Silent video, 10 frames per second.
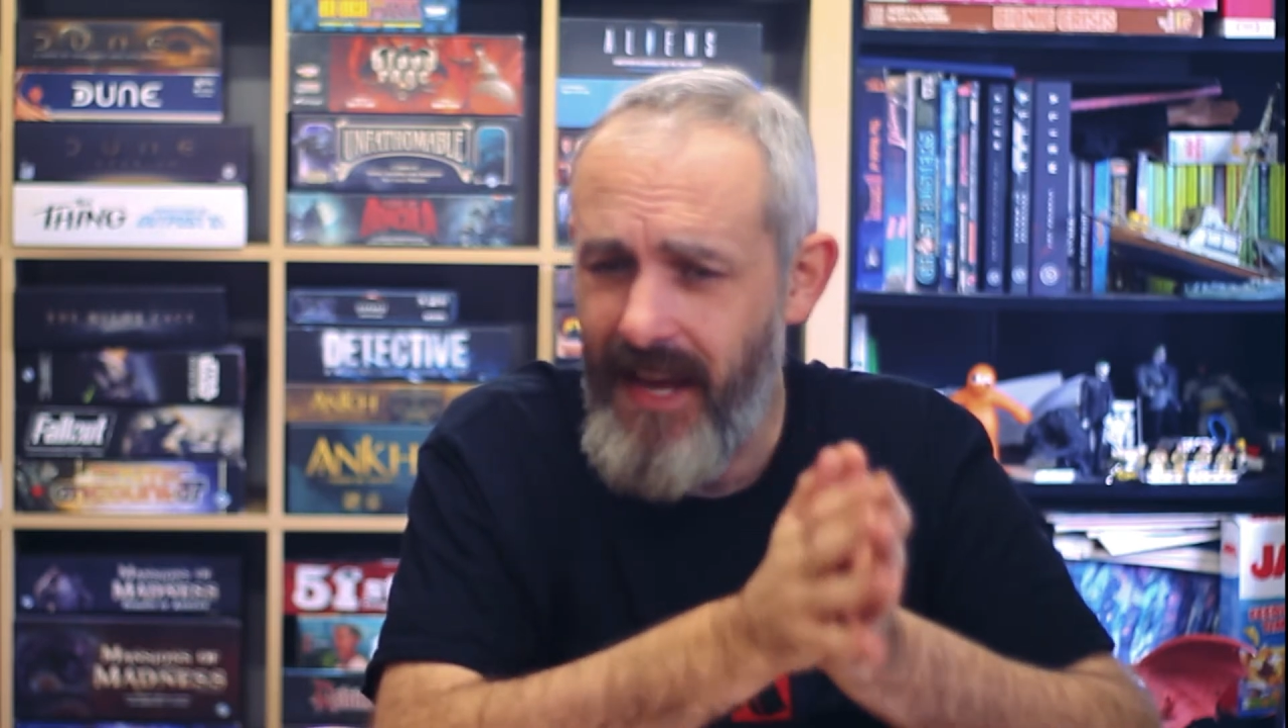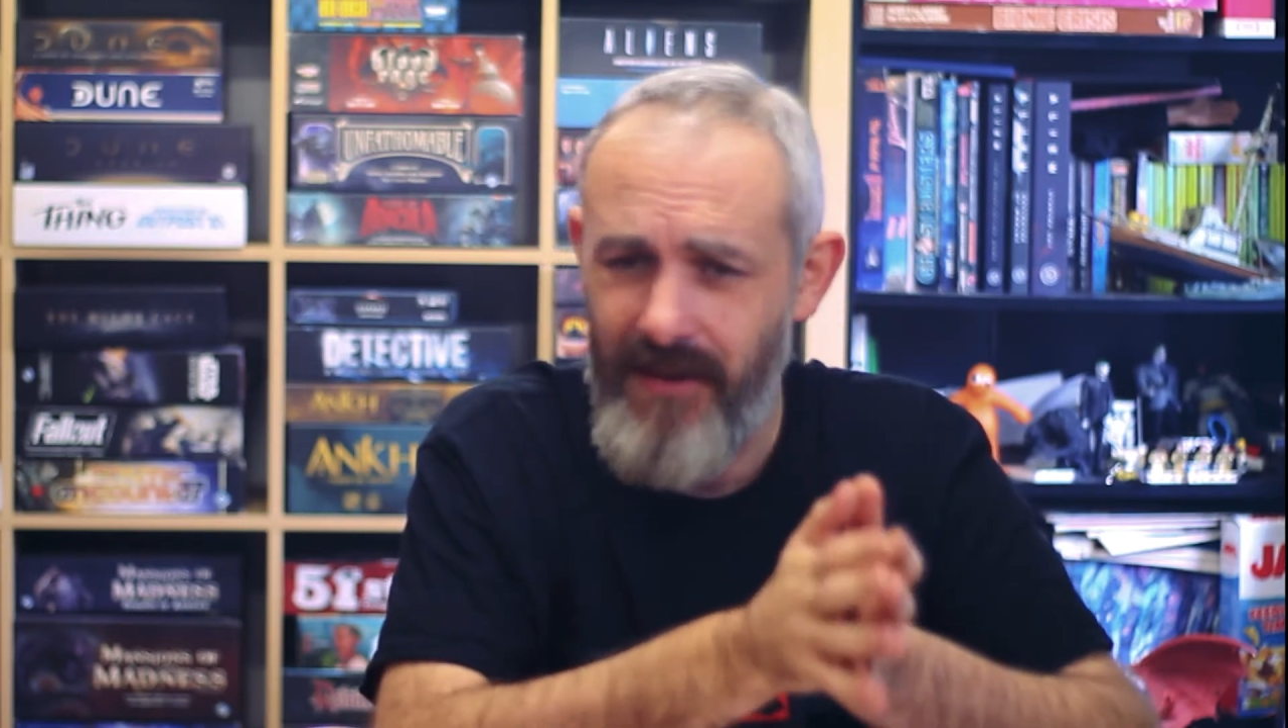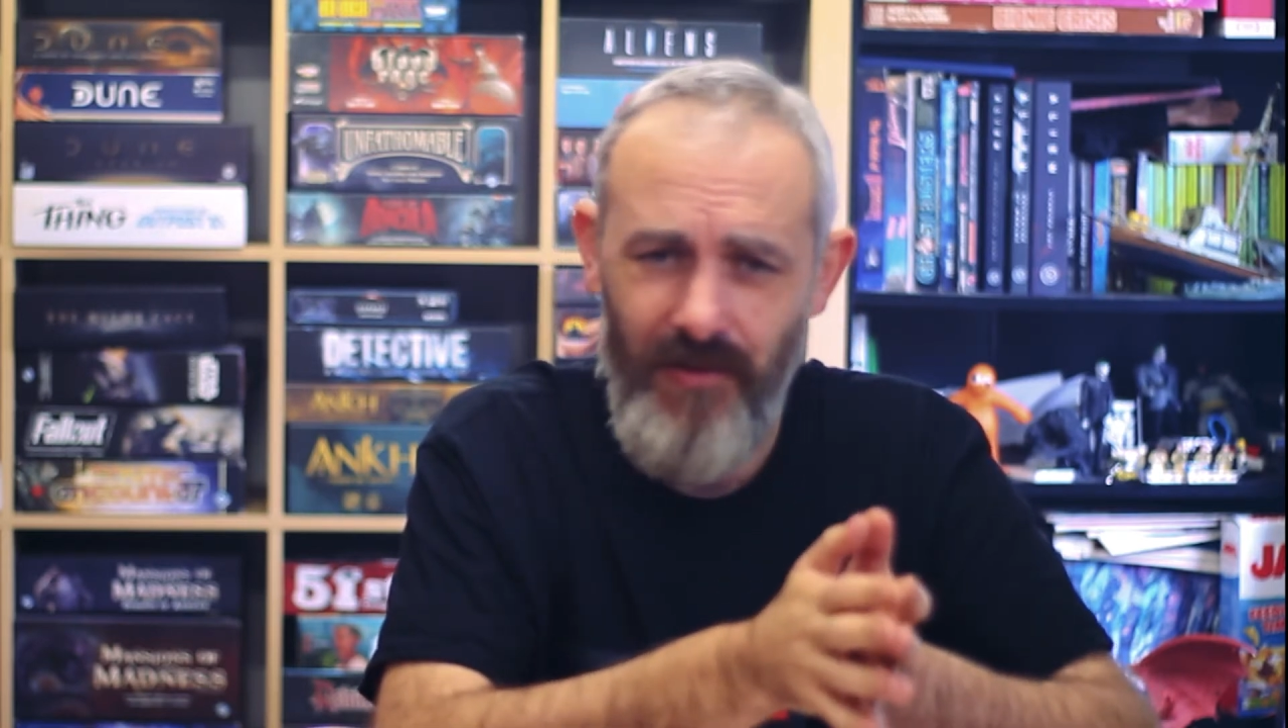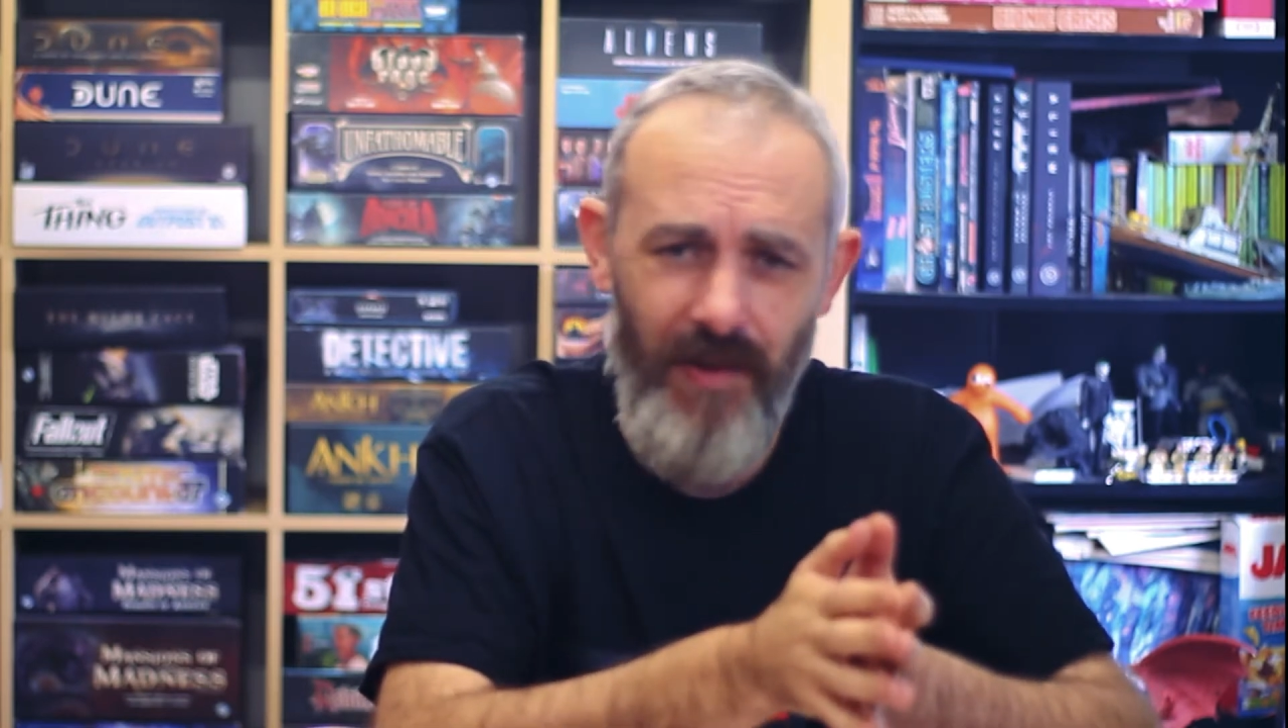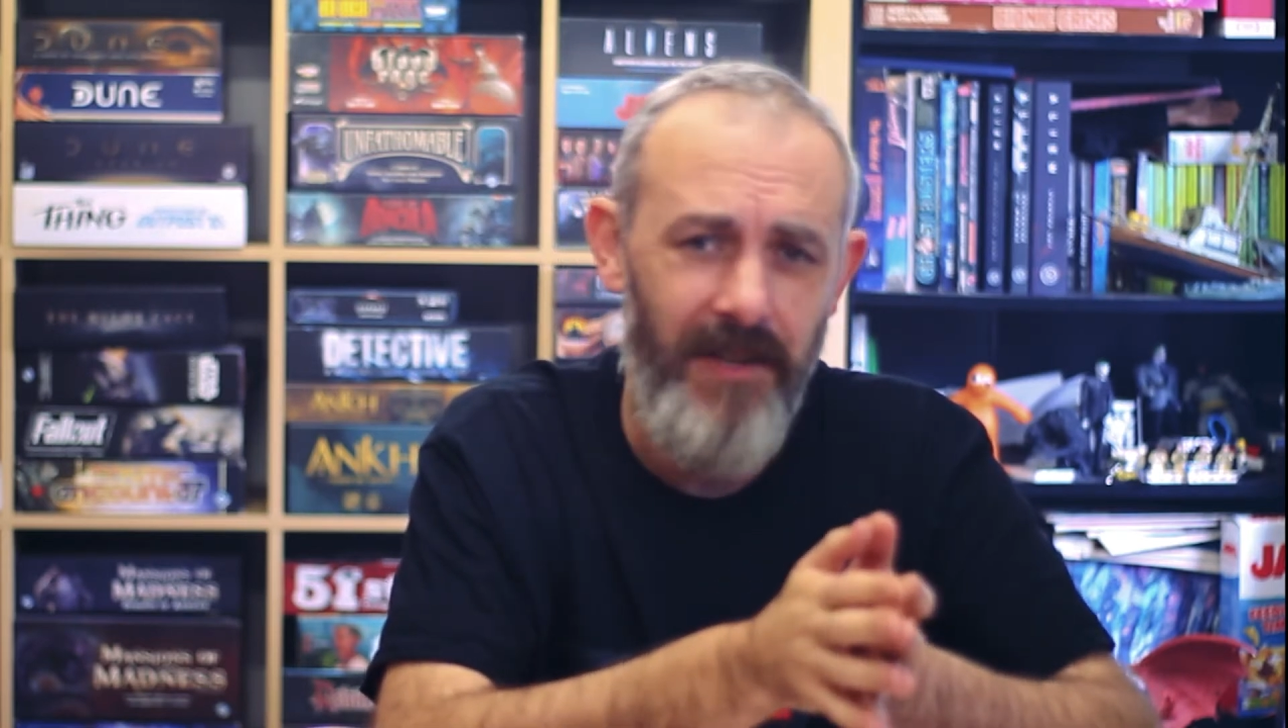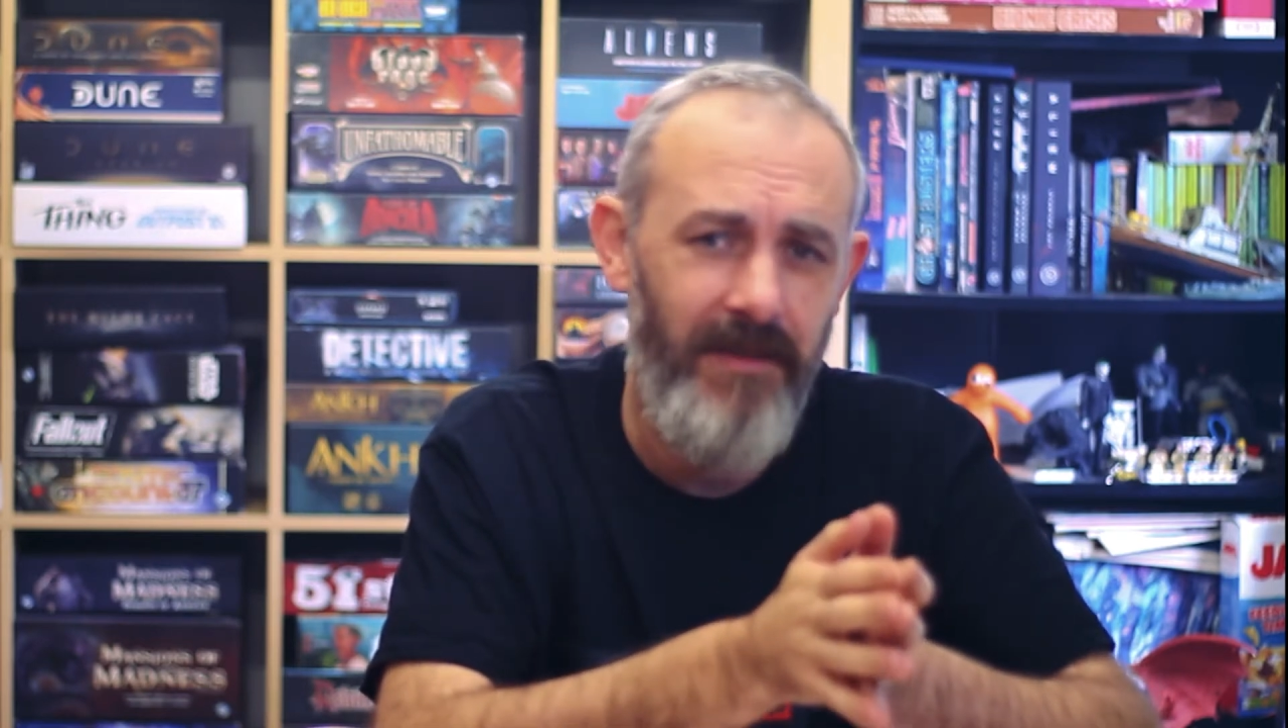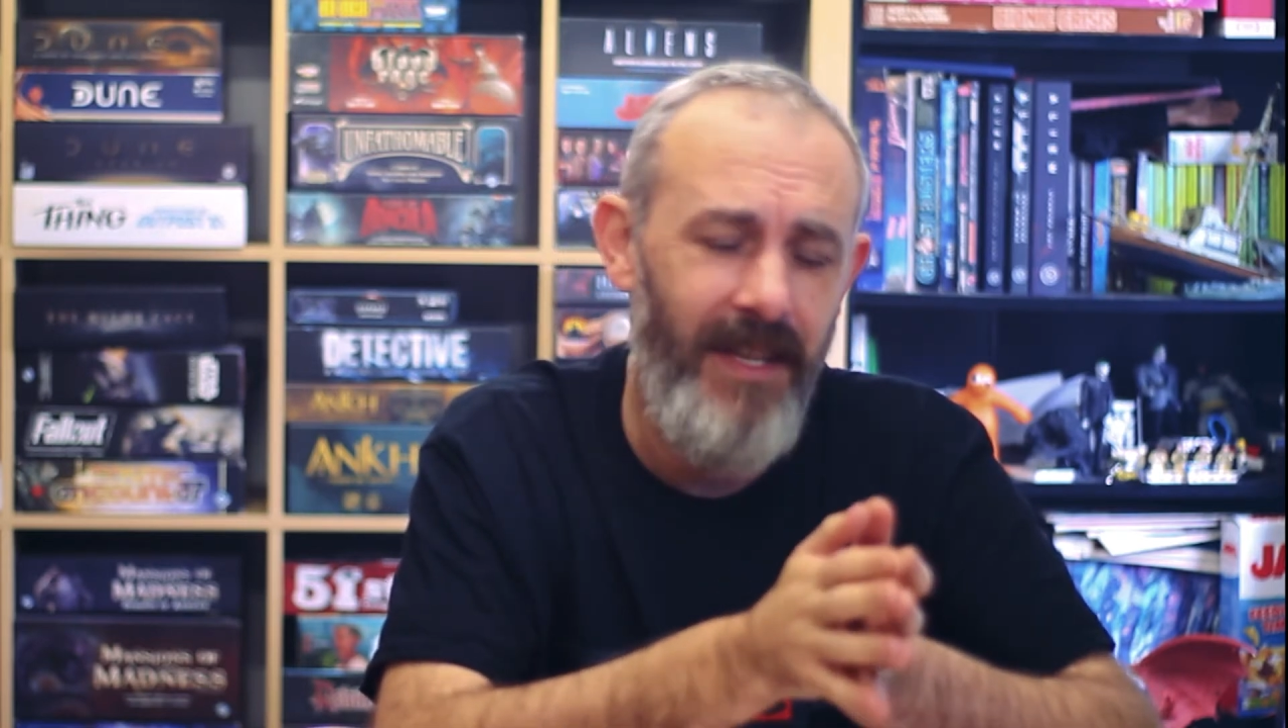Hidden Traitor